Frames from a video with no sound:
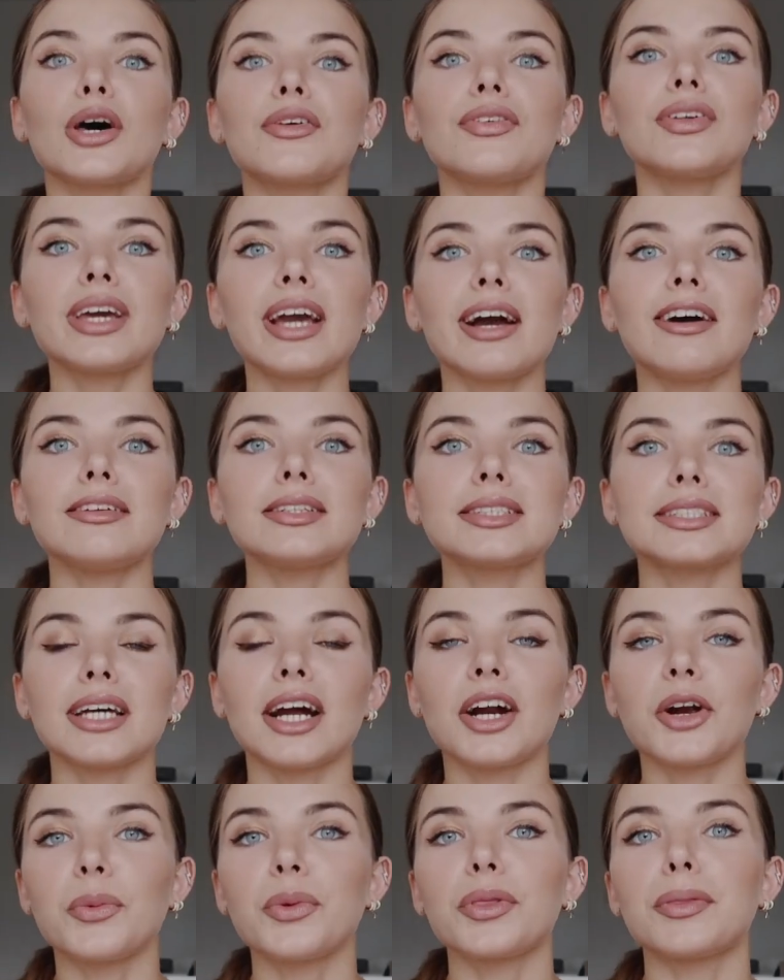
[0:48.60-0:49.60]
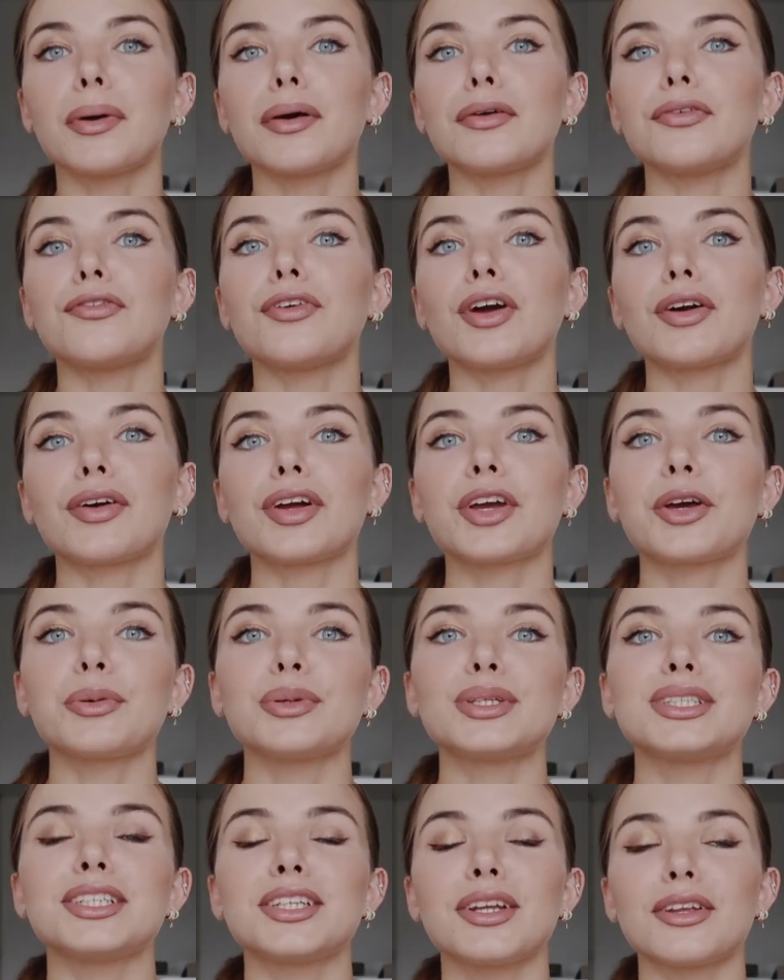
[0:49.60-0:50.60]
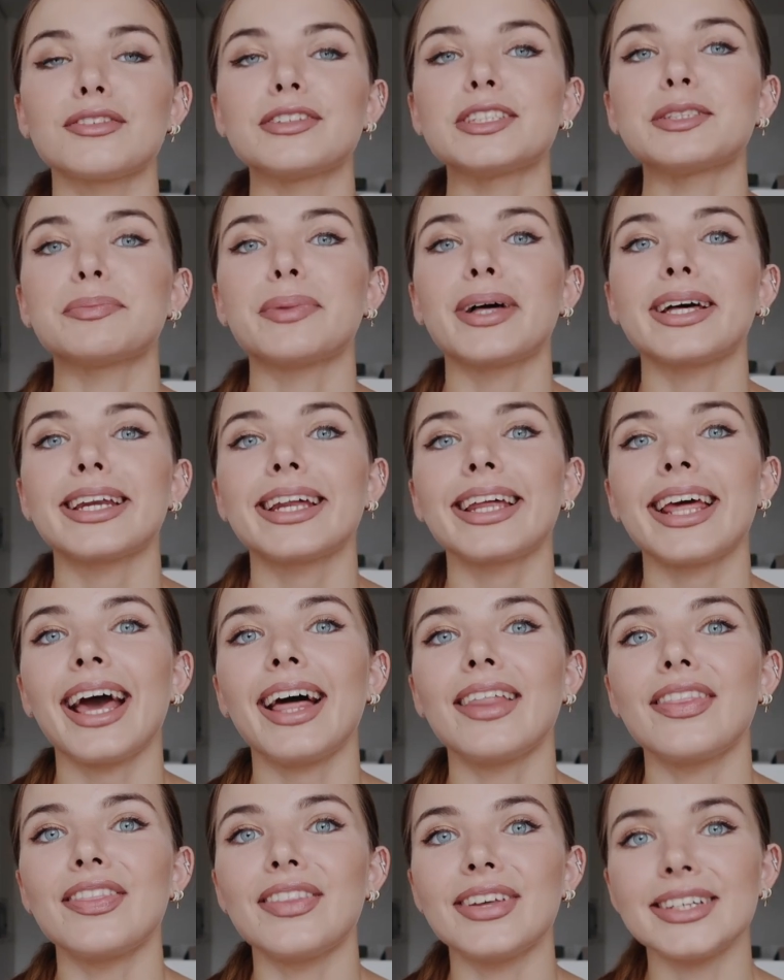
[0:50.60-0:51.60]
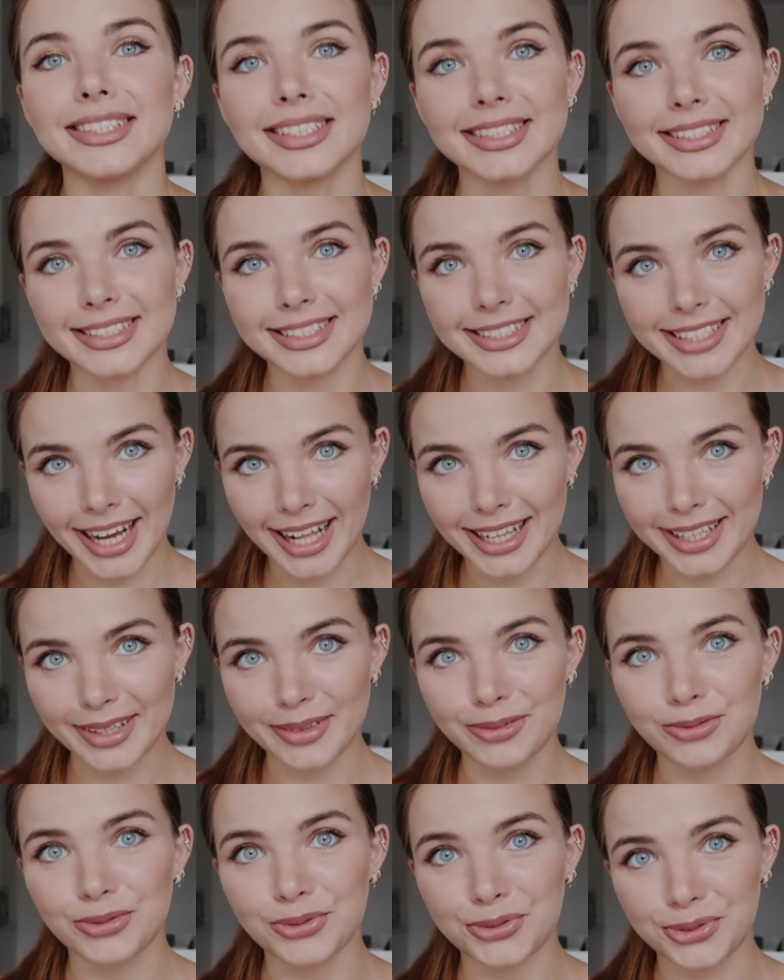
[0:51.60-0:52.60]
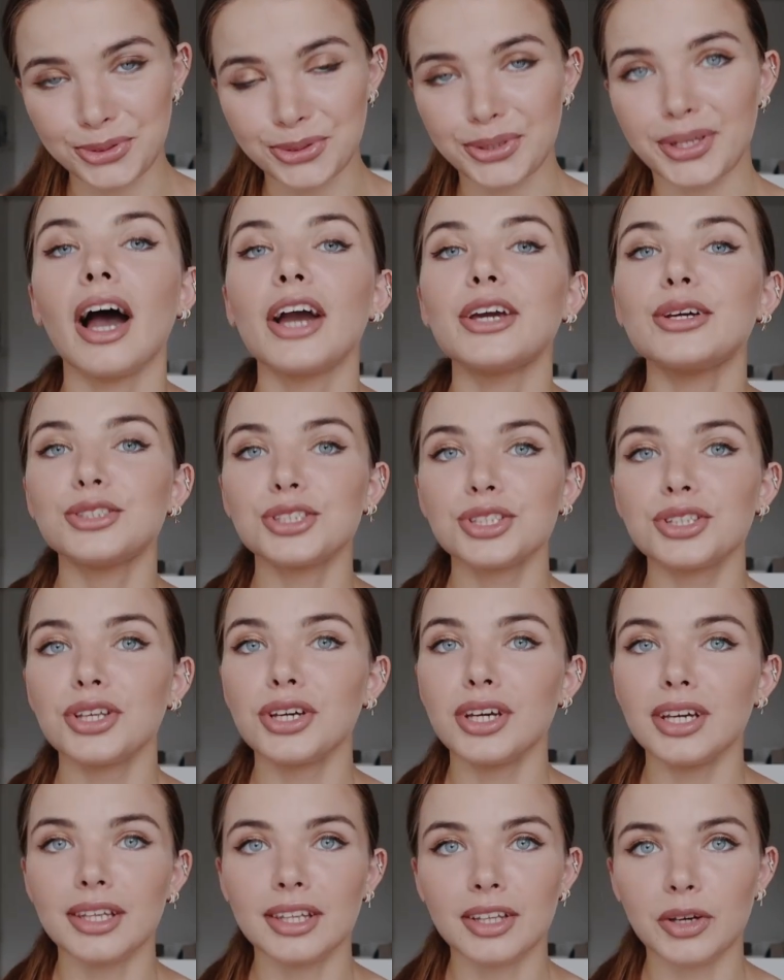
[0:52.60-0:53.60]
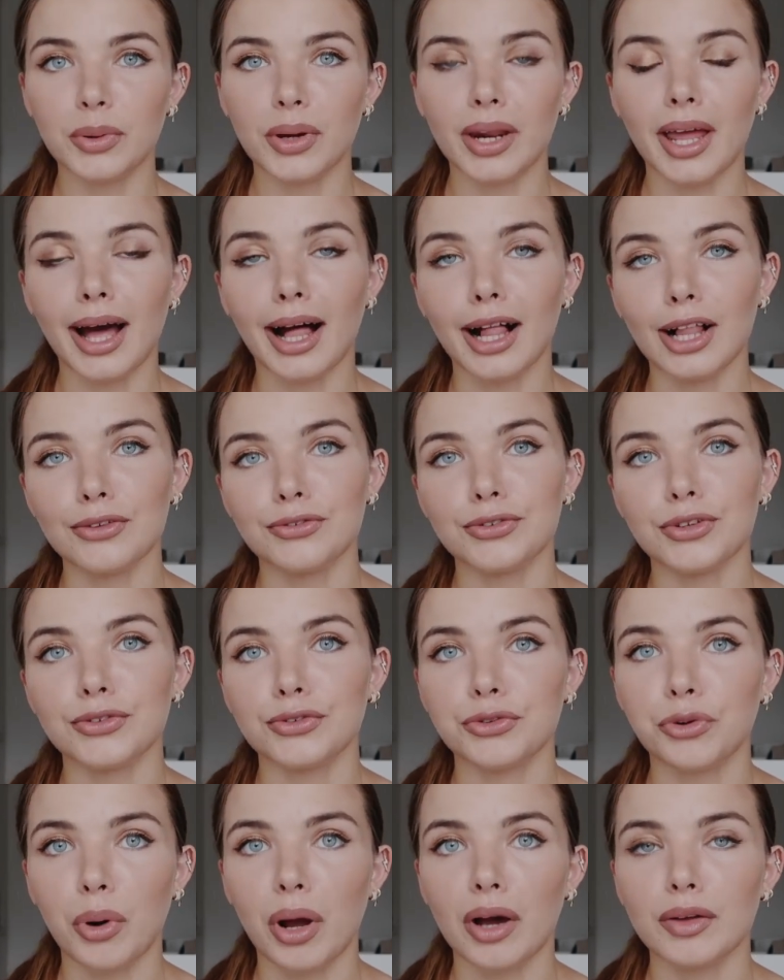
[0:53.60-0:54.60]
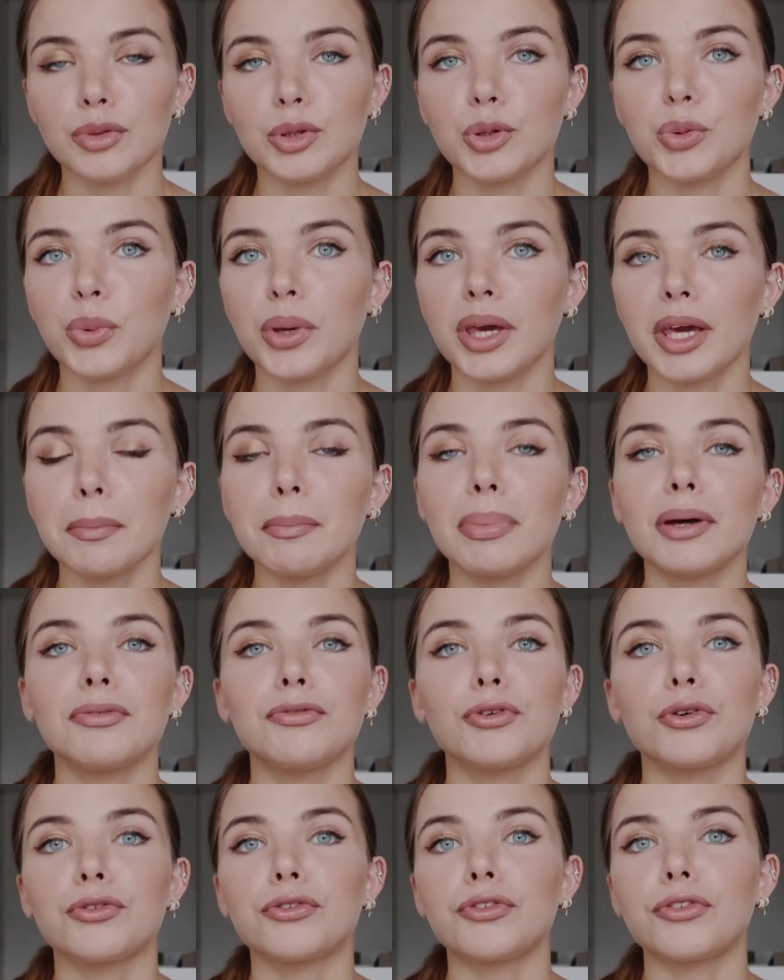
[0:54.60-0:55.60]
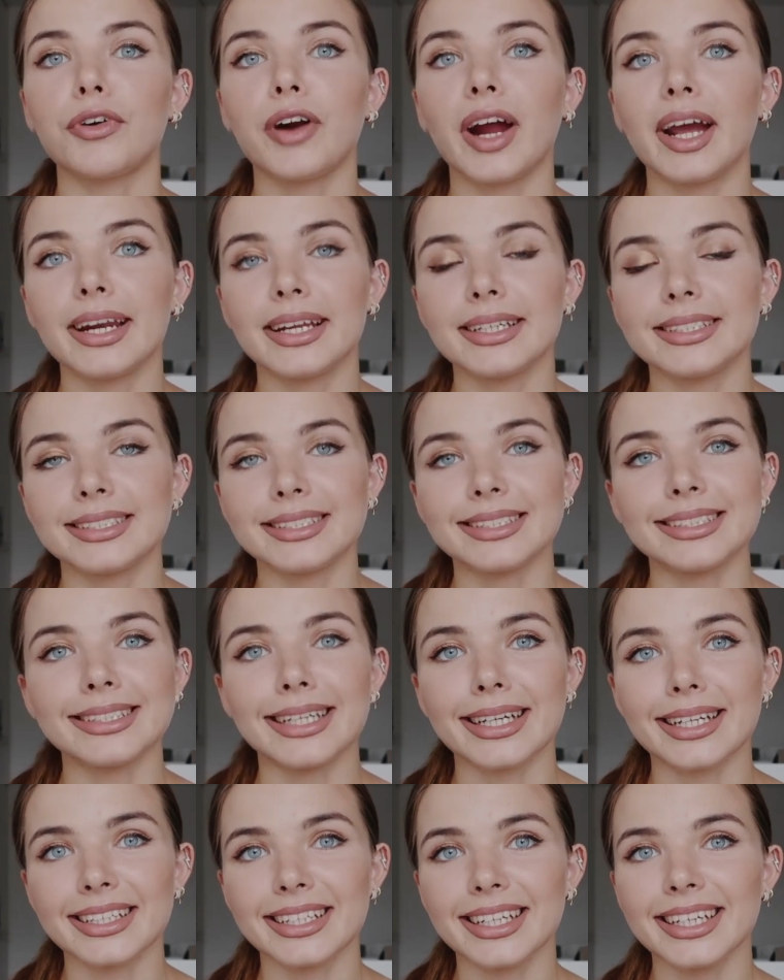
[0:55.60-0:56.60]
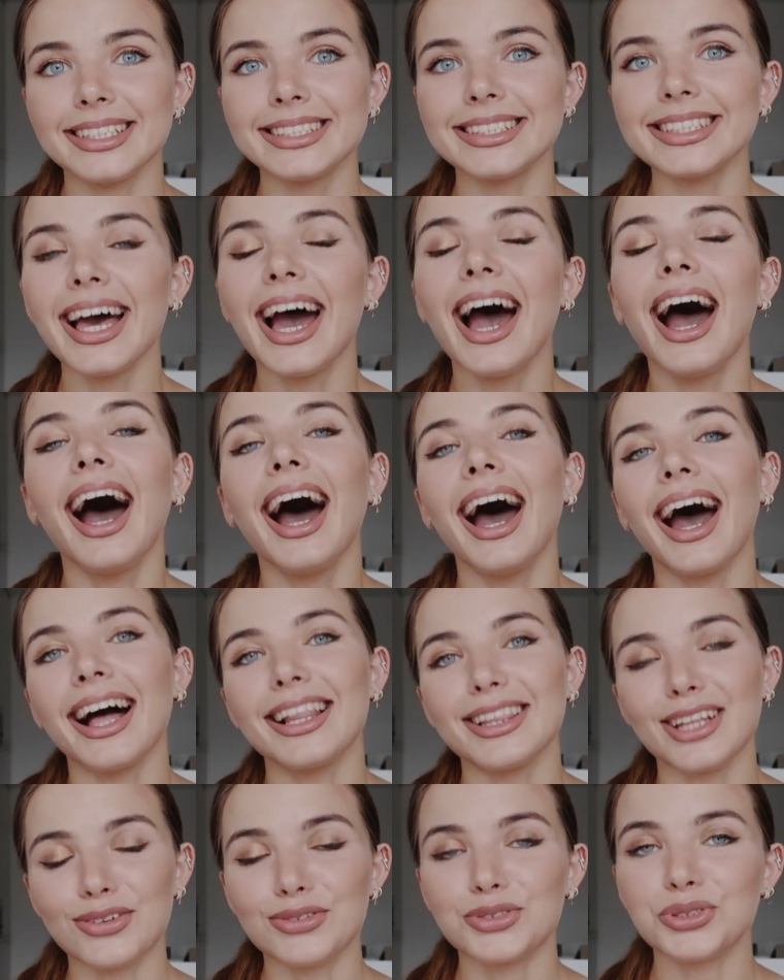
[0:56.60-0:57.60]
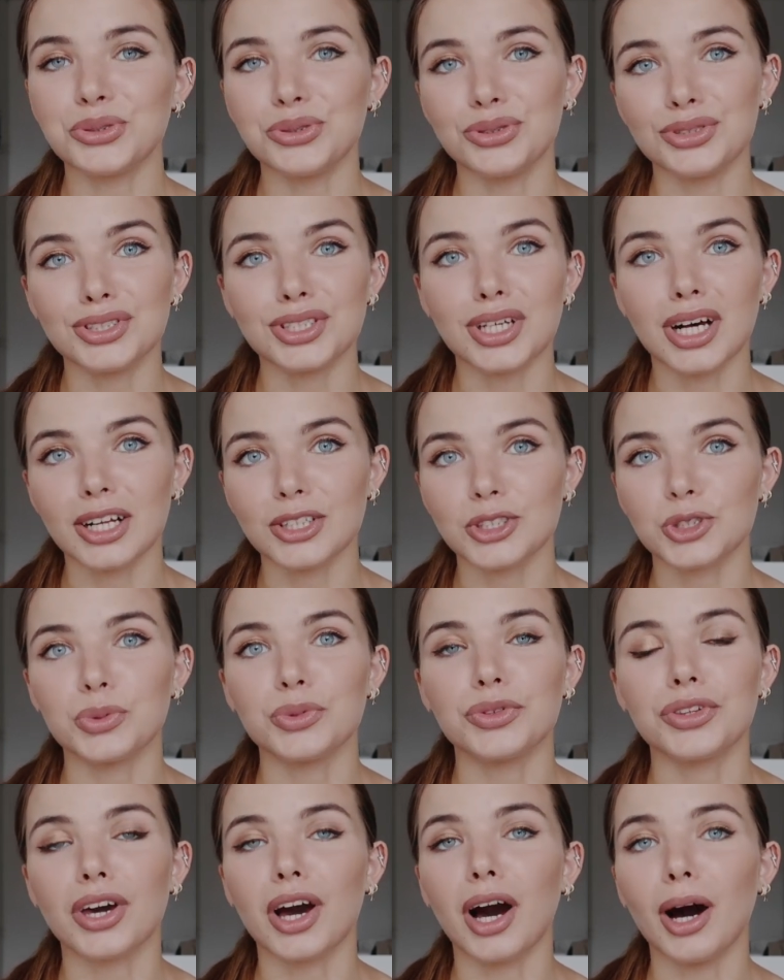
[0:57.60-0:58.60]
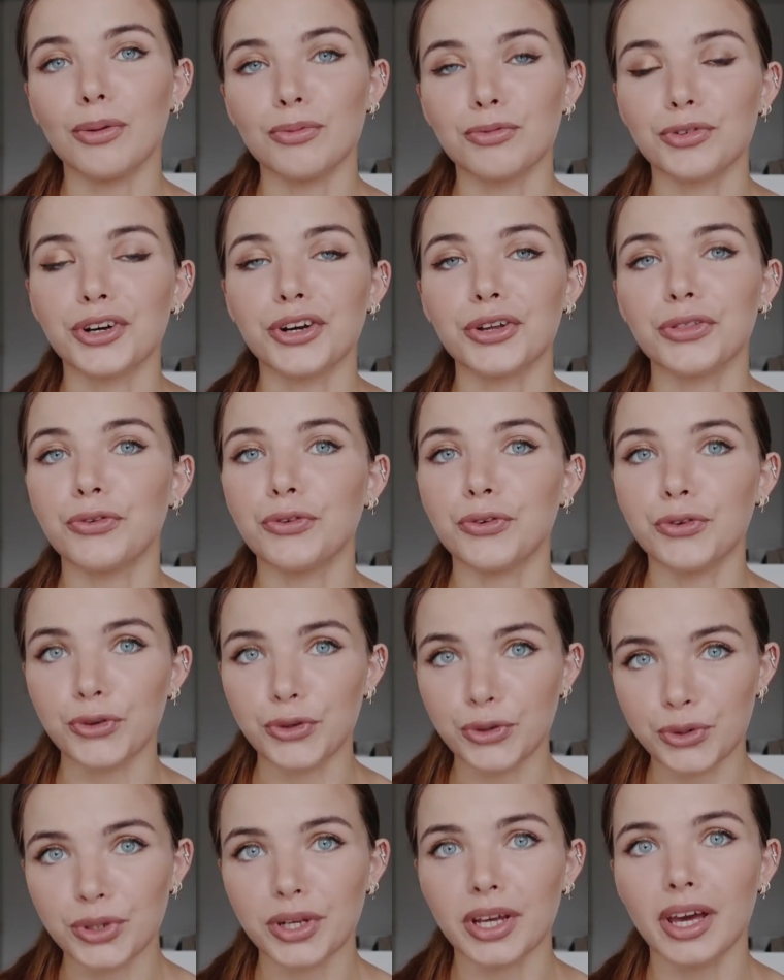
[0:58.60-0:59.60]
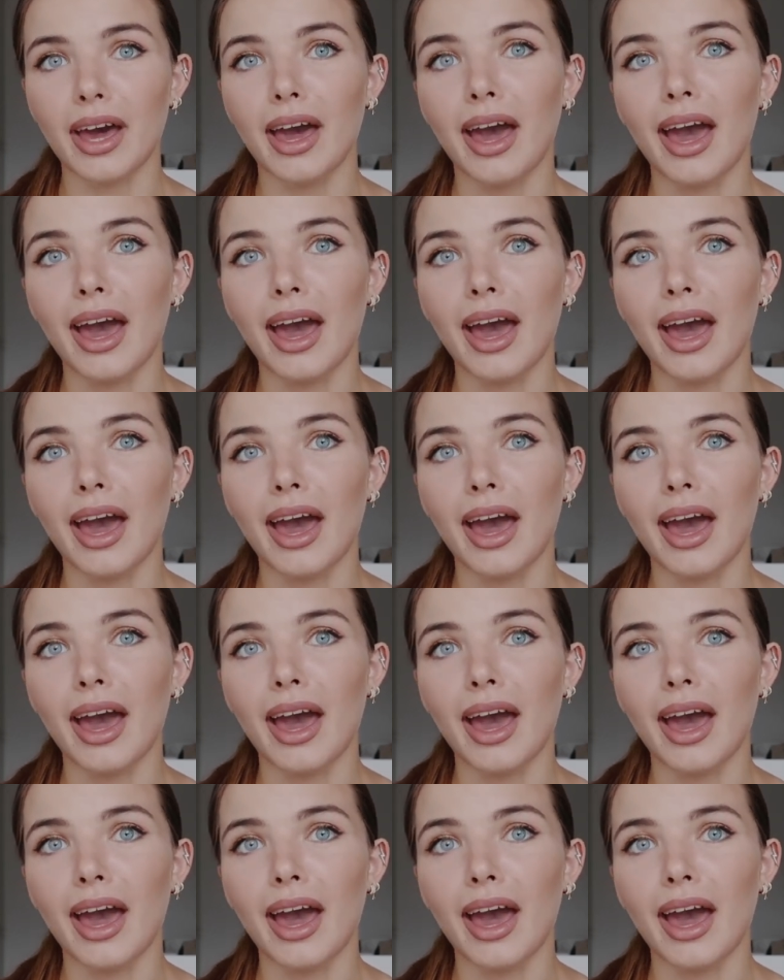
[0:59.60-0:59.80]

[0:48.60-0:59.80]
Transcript: So I think I'll start with my favorite cuisine on this planet, and this is Italian food. I usually eat quite healthy throughout the week, but for Fridays and Saturdays, I love to indulge with comfort food.